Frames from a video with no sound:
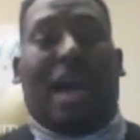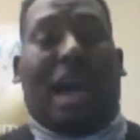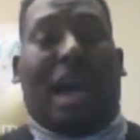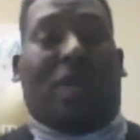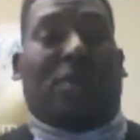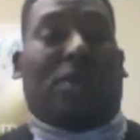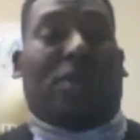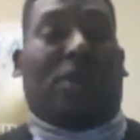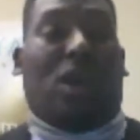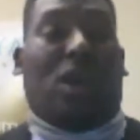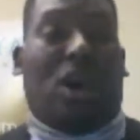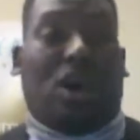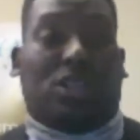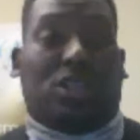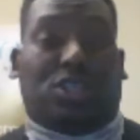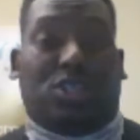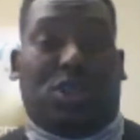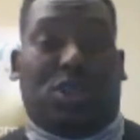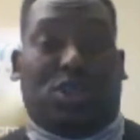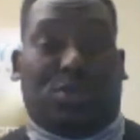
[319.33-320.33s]
I will
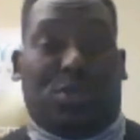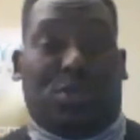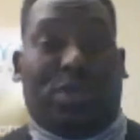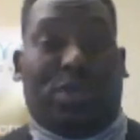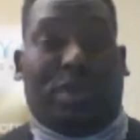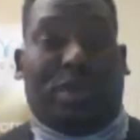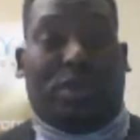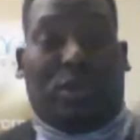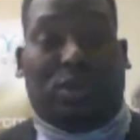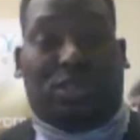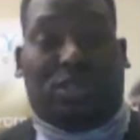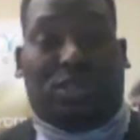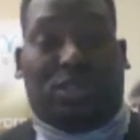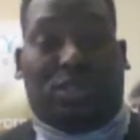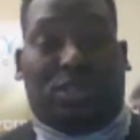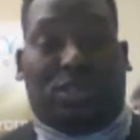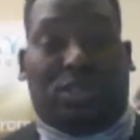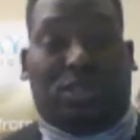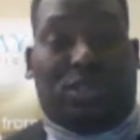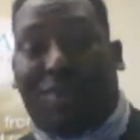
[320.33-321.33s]
also throw in
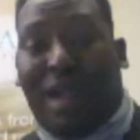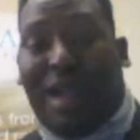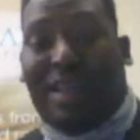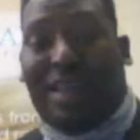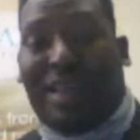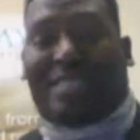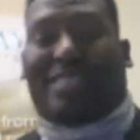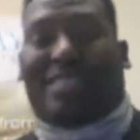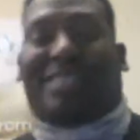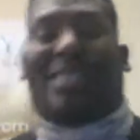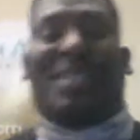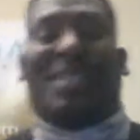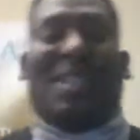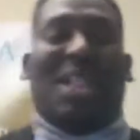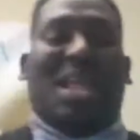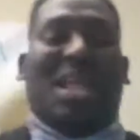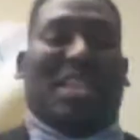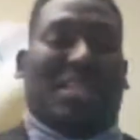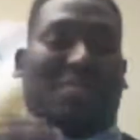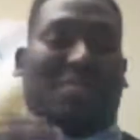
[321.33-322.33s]
those 5 products.